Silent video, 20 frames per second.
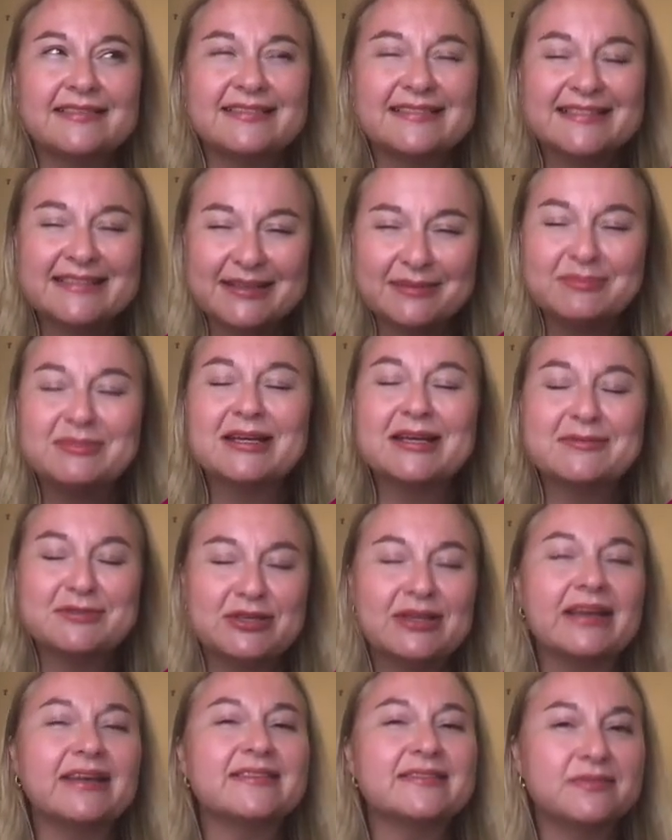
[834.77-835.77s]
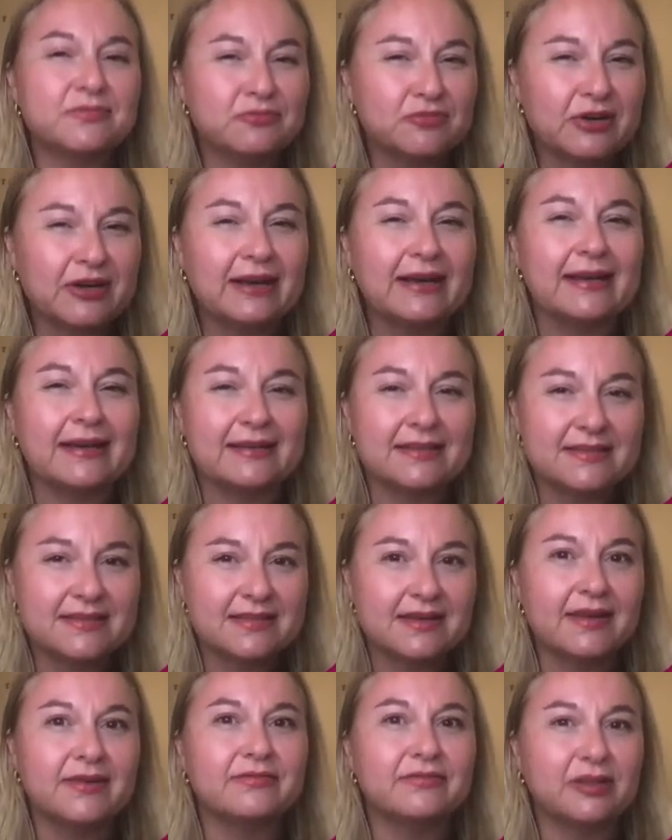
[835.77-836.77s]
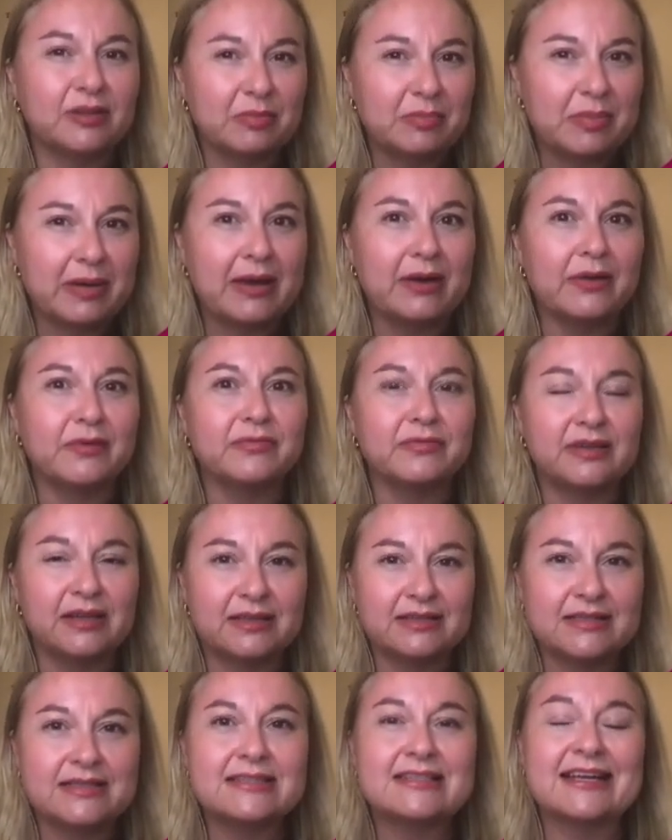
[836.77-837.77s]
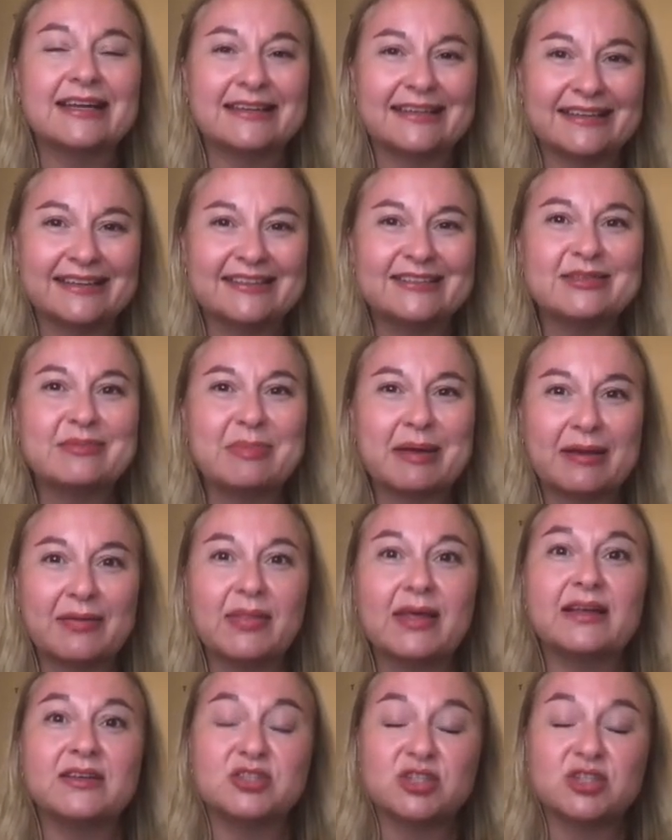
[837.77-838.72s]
sometimes you get some really insightful and powerful understandings about that